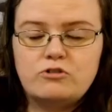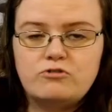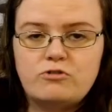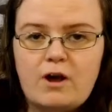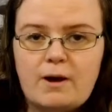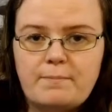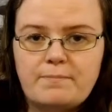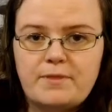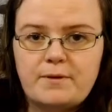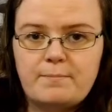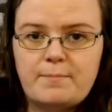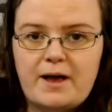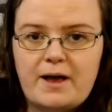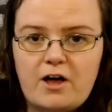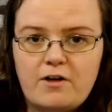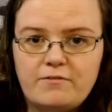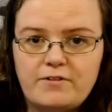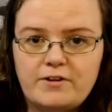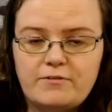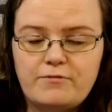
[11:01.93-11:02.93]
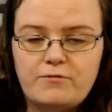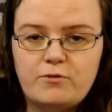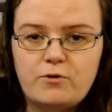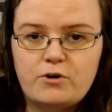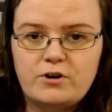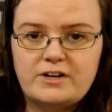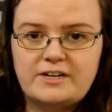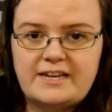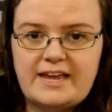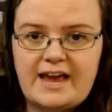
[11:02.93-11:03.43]
drop the pelvic
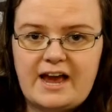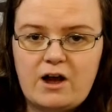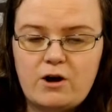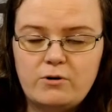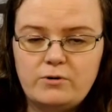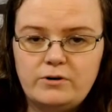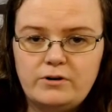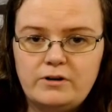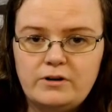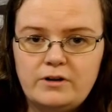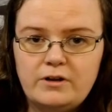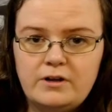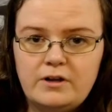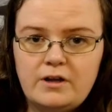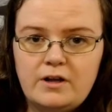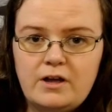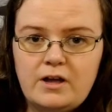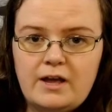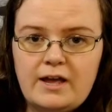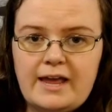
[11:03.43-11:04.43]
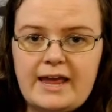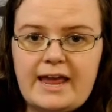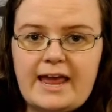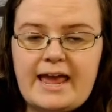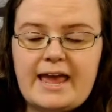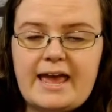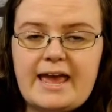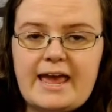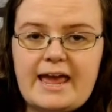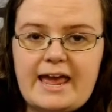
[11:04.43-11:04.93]
floor down,
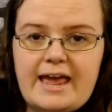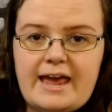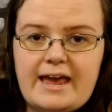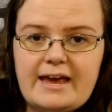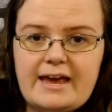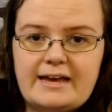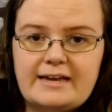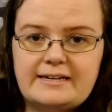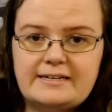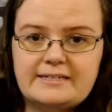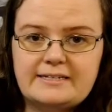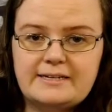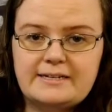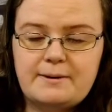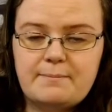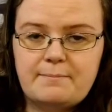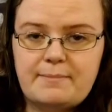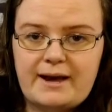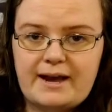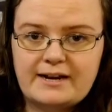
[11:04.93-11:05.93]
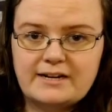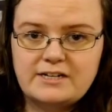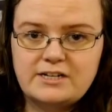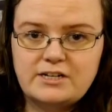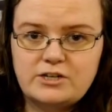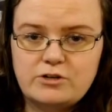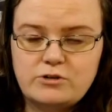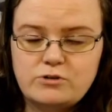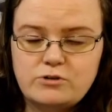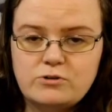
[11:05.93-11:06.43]
and back
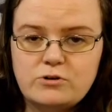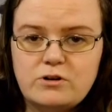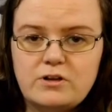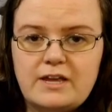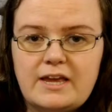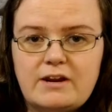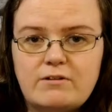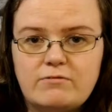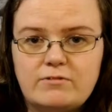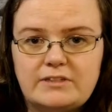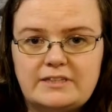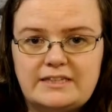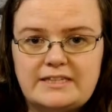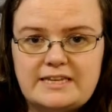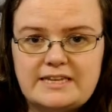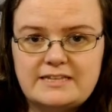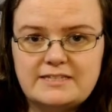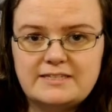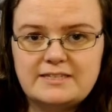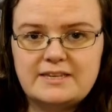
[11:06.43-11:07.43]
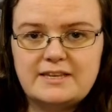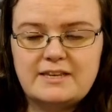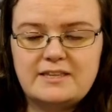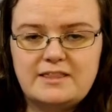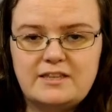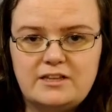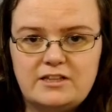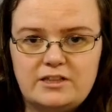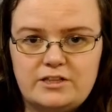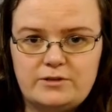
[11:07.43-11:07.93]
to neutral, and release
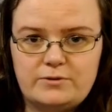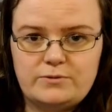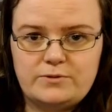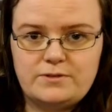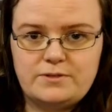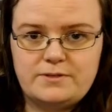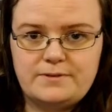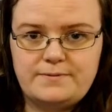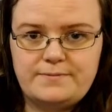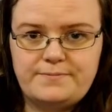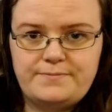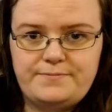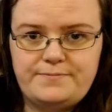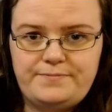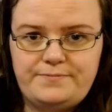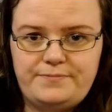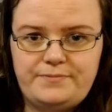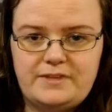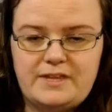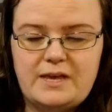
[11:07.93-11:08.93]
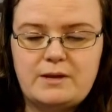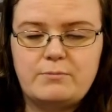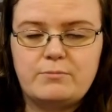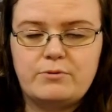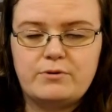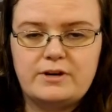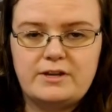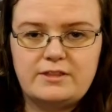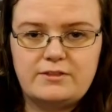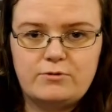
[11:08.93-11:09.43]
the glutes, and
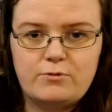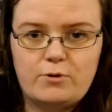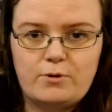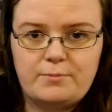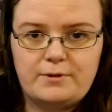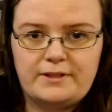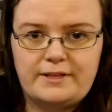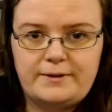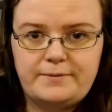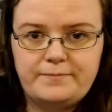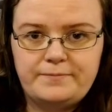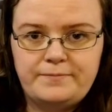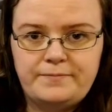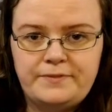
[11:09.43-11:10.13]
breathe normally.